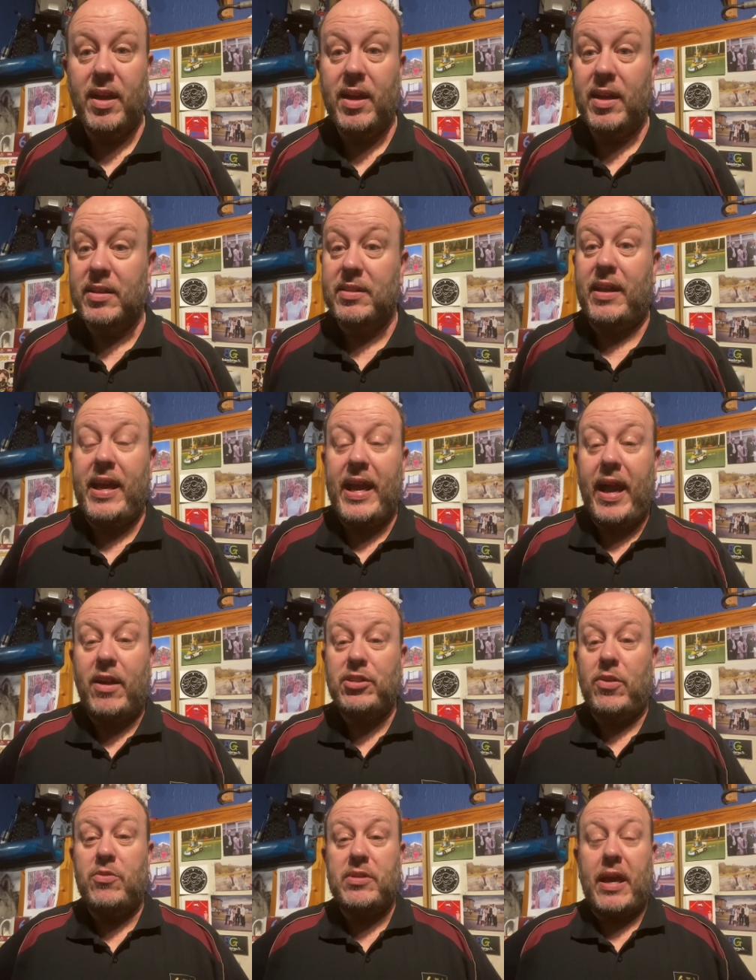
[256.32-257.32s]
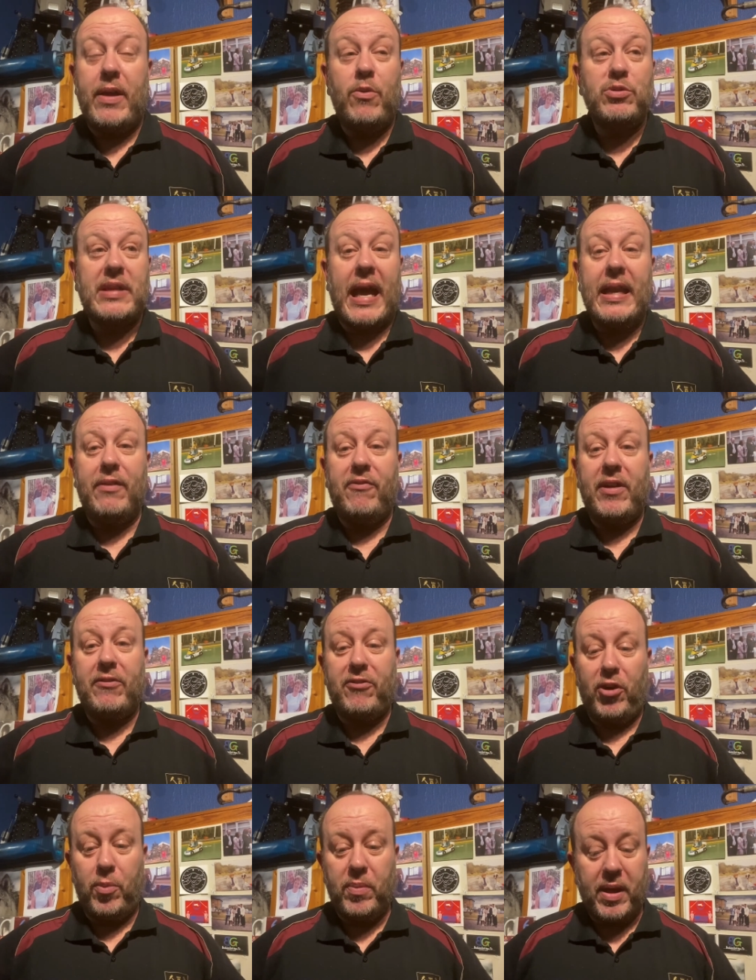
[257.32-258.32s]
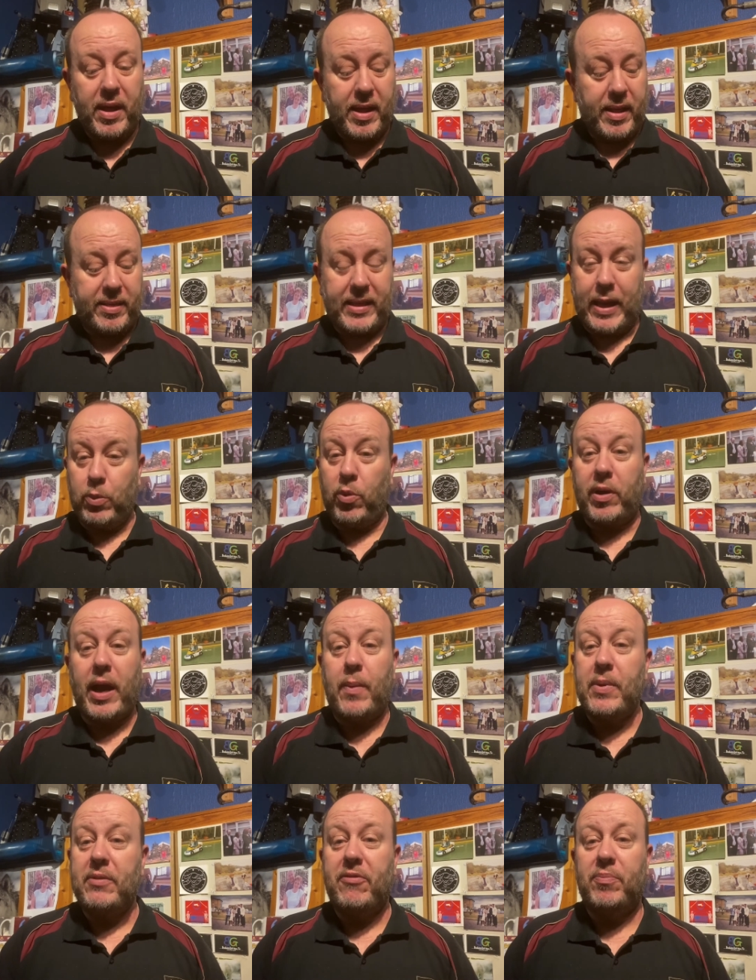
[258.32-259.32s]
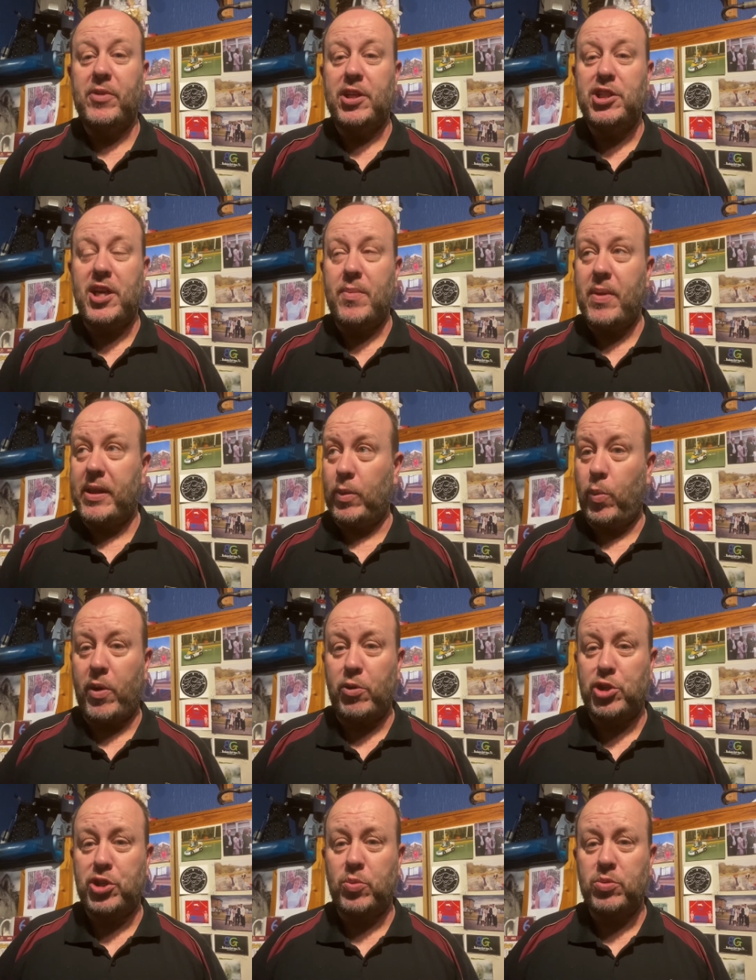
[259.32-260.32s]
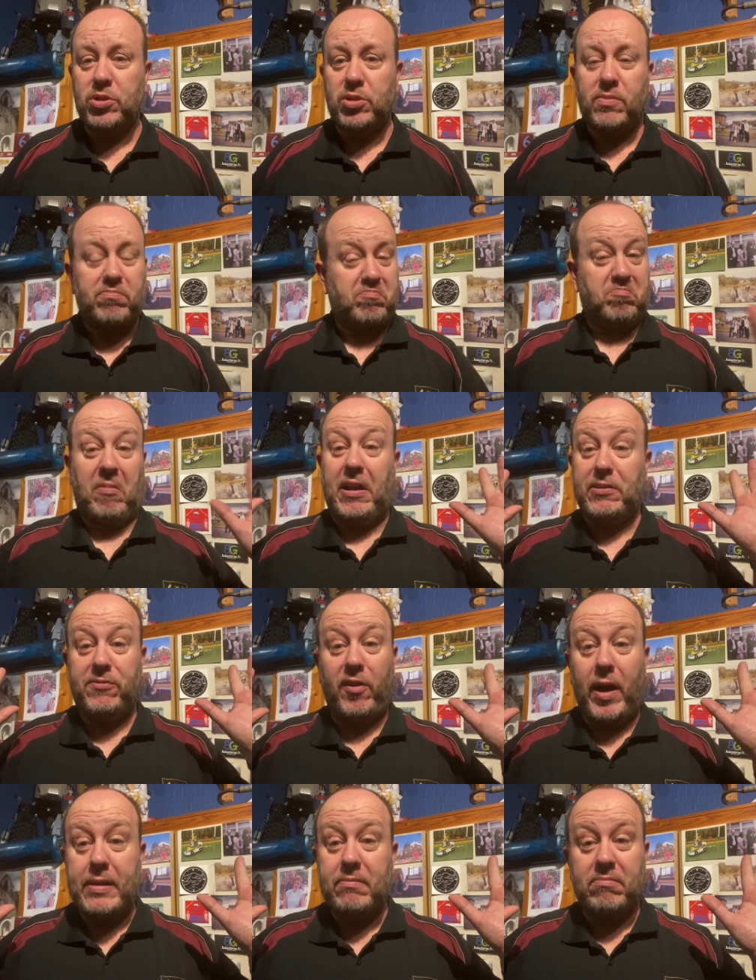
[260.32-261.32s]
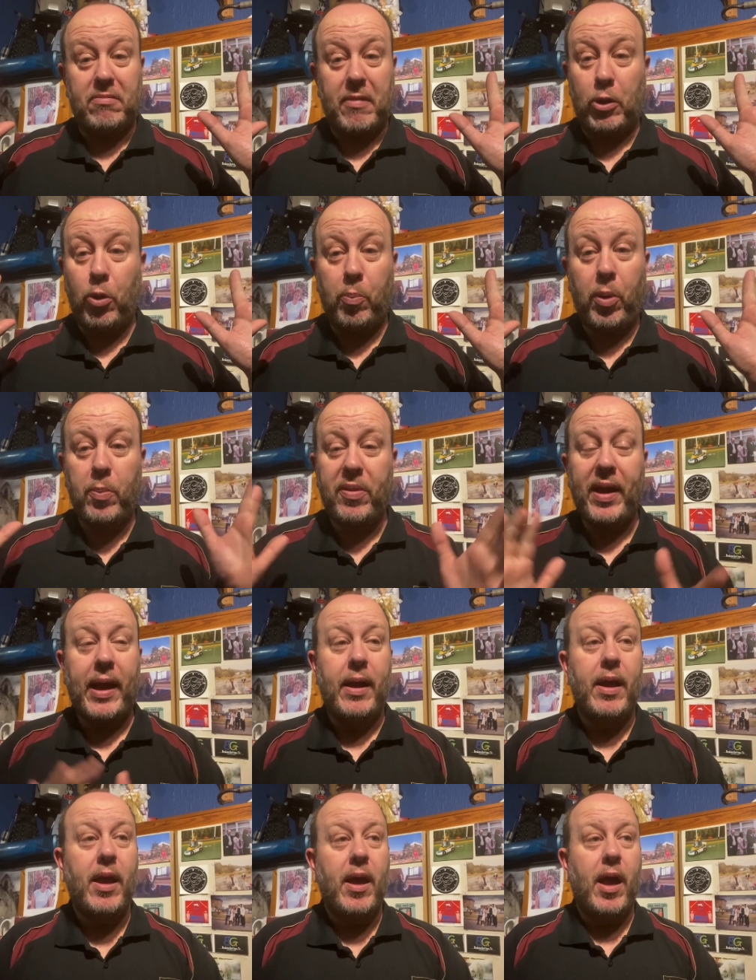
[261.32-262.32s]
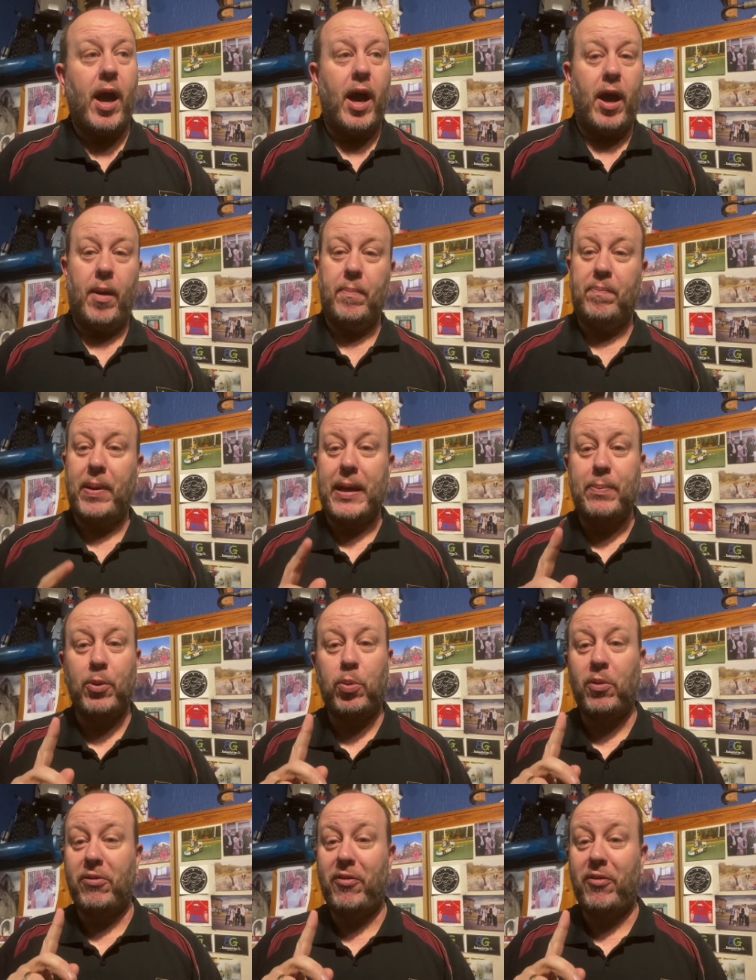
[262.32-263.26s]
So there you go. So it was, it was anything from they will come in from the gym and they wear shorts. That's fine. I have got a problem with that. Um, people have